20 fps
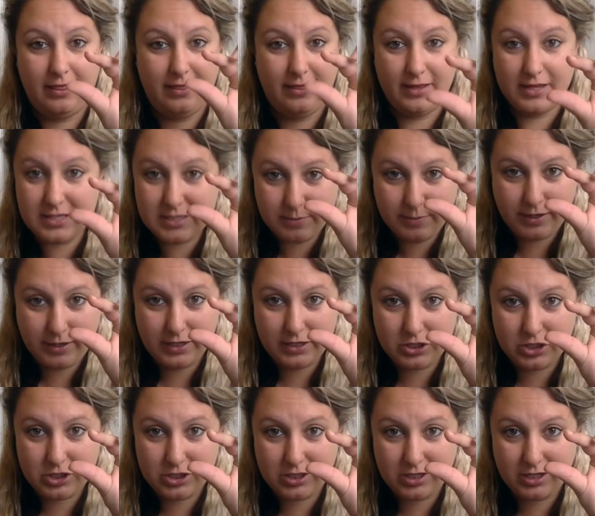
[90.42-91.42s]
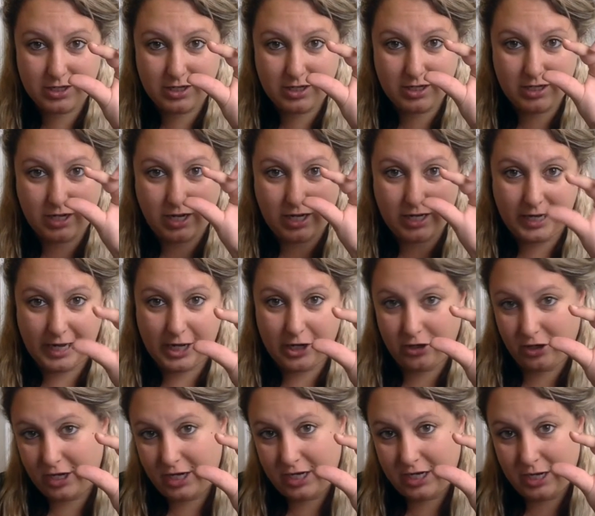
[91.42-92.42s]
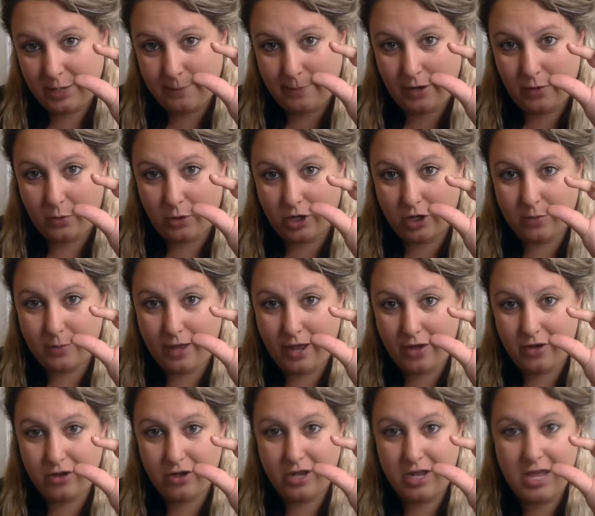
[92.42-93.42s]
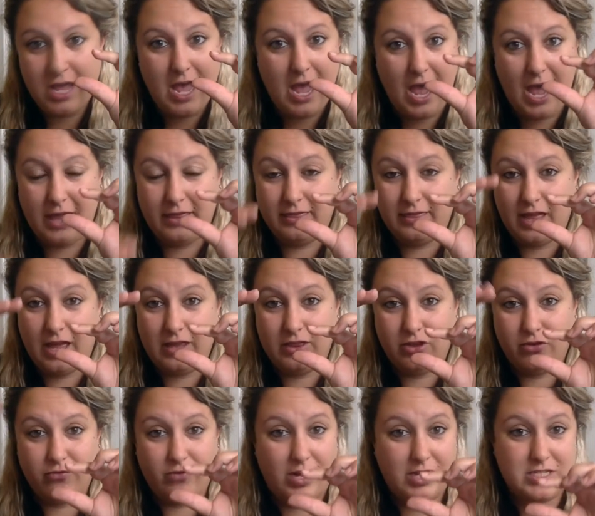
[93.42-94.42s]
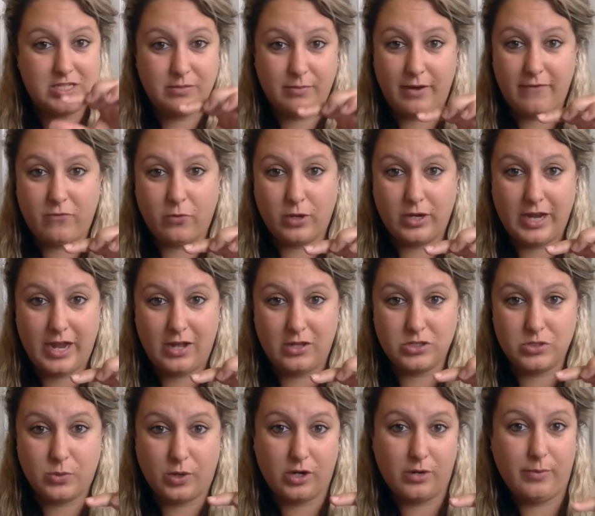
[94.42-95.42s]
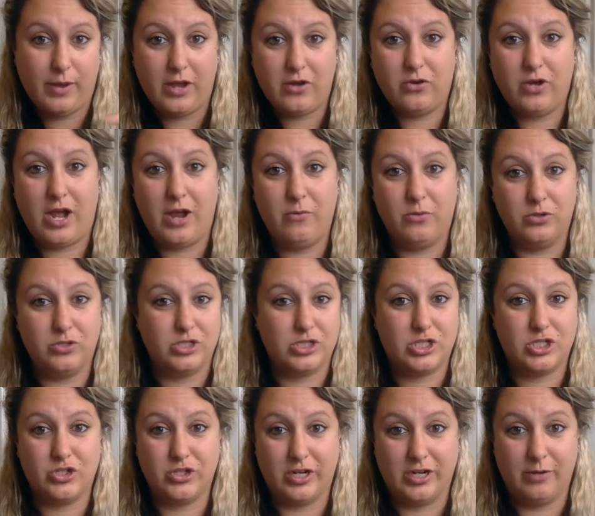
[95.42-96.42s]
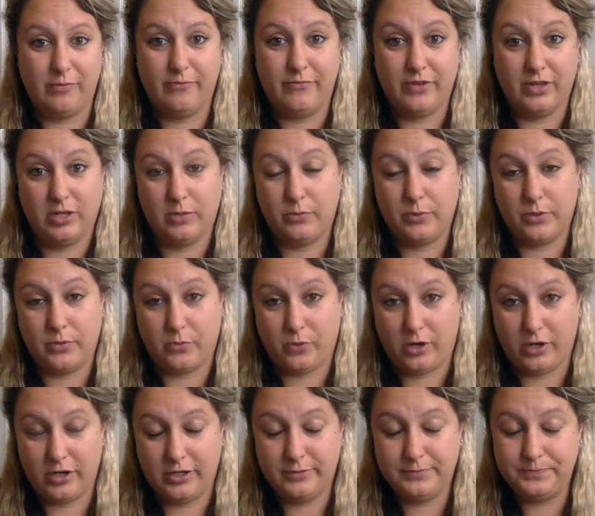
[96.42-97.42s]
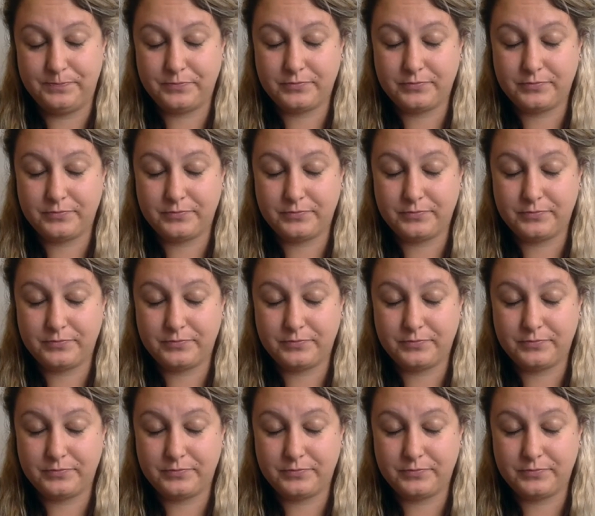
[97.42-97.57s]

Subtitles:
this much Gatorade in my water bottle, and then the rest of my 40-ounce water bottle, I will just straight up fill up with water.